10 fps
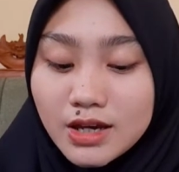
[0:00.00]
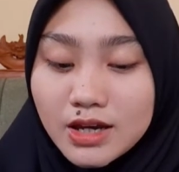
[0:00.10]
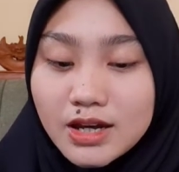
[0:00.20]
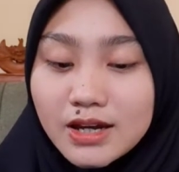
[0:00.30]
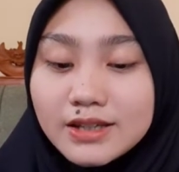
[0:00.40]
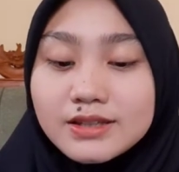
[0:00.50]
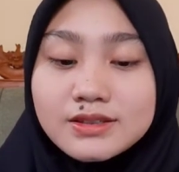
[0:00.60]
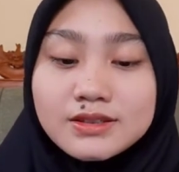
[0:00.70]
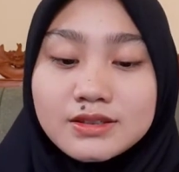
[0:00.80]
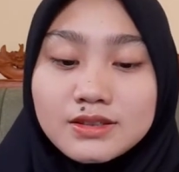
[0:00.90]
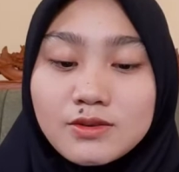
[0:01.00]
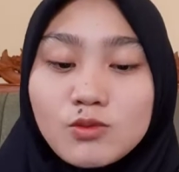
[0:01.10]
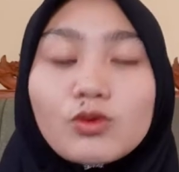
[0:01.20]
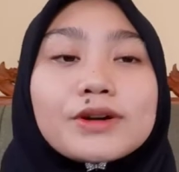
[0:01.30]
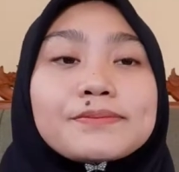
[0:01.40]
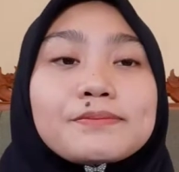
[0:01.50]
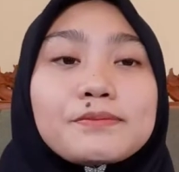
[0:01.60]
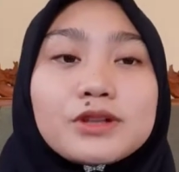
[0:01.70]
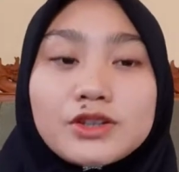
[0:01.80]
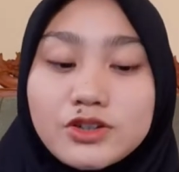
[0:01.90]
a word
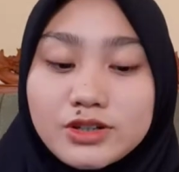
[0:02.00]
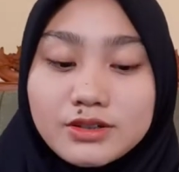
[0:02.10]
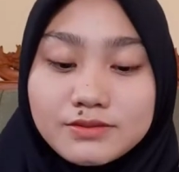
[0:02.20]
builder.